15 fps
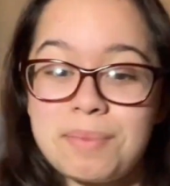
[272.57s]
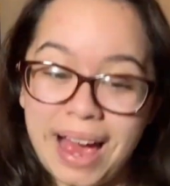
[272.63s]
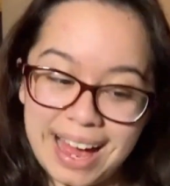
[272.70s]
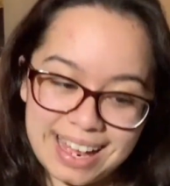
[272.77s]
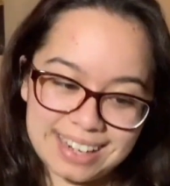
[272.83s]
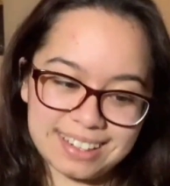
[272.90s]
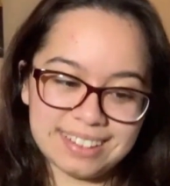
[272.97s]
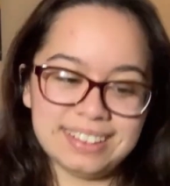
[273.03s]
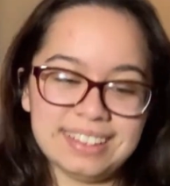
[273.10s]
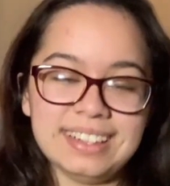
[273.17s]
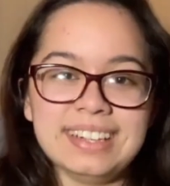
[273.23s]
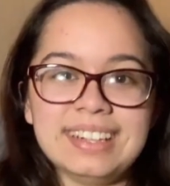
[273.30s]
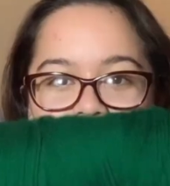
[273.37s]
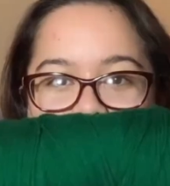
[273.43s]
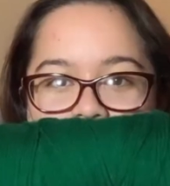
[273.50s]
pattern.
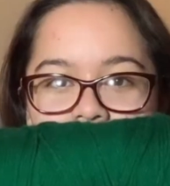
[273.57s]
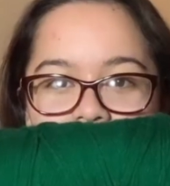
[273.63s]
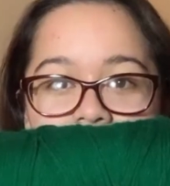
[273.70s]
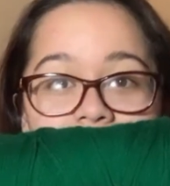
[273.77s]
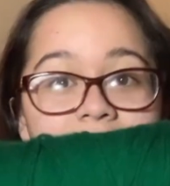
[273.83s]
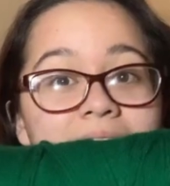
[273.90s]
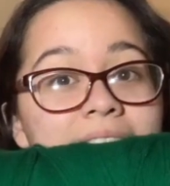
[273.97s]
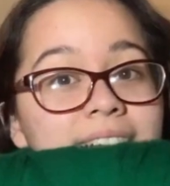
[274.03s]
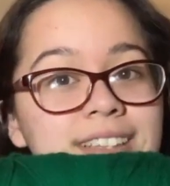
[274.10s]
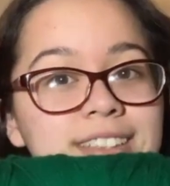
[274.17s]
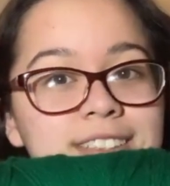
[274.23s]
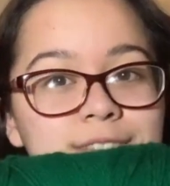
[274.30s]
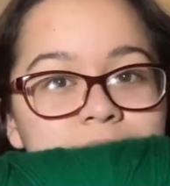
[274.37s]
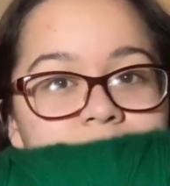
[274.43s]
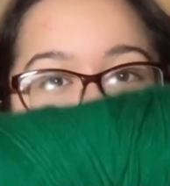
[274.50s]
I have this
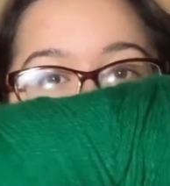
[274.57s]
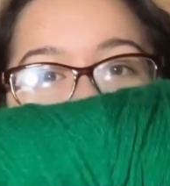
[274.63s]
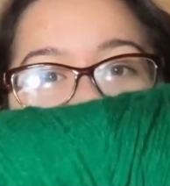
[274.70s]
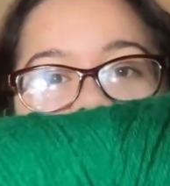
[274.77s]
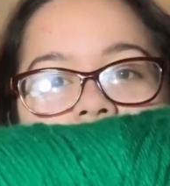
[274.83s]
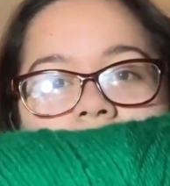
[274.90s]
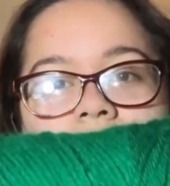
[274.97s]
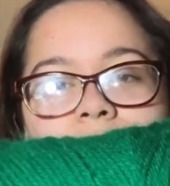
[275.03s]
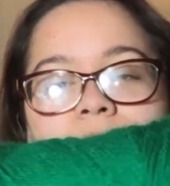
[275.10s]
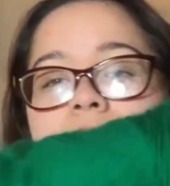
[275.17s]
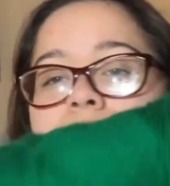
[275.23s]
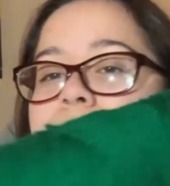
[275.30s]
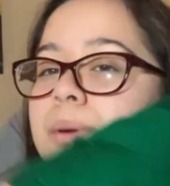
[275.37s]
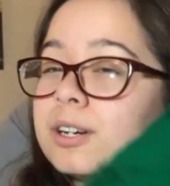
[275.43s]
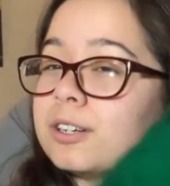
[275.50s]
green yarn. It
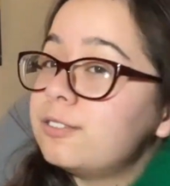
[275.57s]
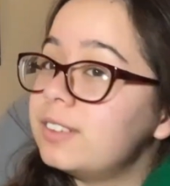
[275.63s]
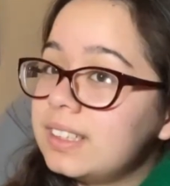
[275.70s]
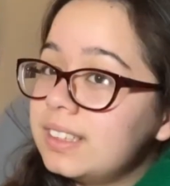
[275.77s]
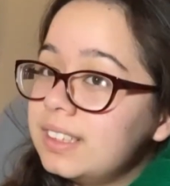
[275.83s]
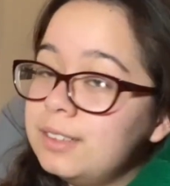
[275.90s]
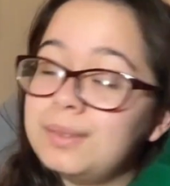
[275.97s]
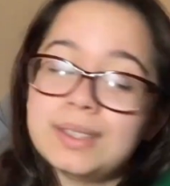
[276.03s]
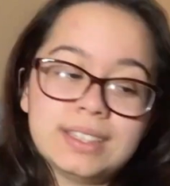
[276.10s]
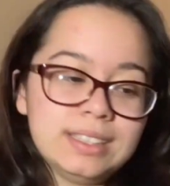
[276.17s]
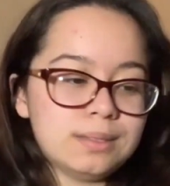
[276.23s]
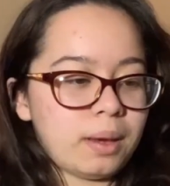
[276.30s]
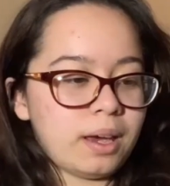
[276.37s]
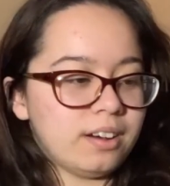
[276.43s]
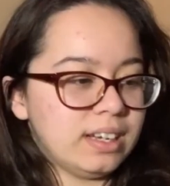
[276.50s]
fits perfectly with these
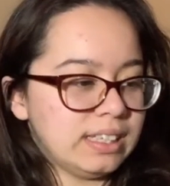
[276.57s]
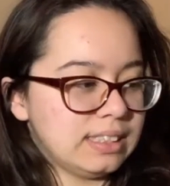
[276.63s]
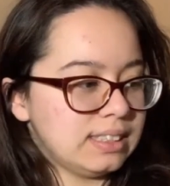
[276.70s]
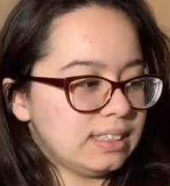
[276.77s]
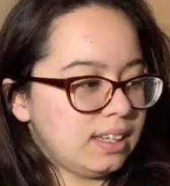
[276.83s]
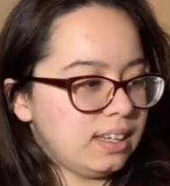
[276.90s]
parrots.